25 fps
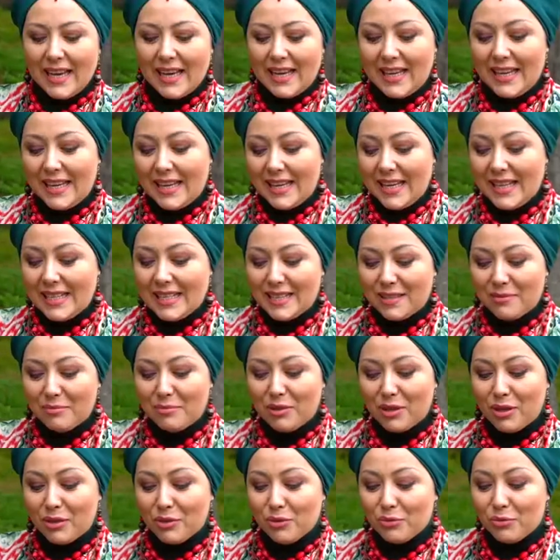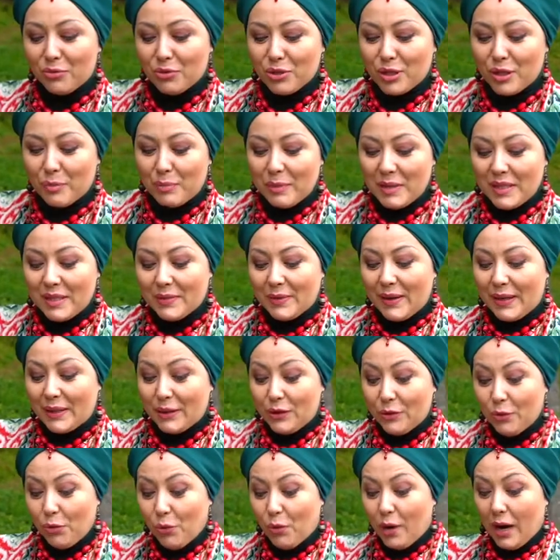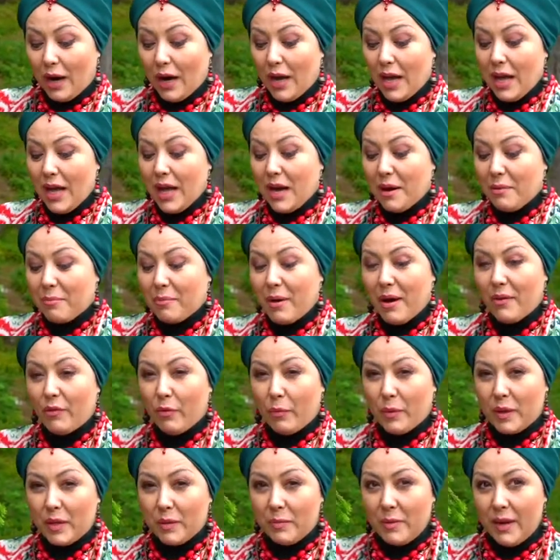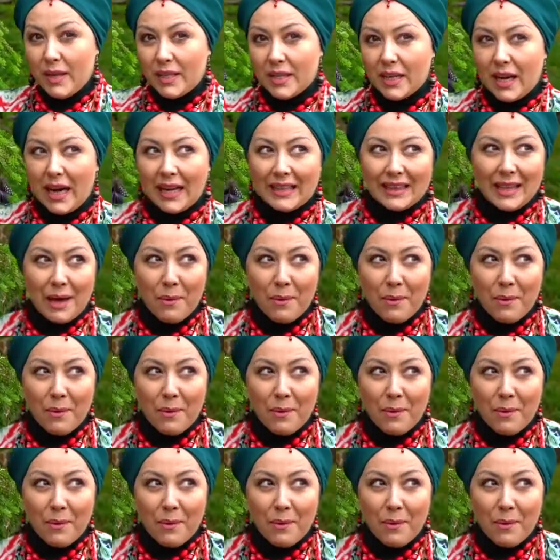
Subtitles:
If I need to summon the spirit of my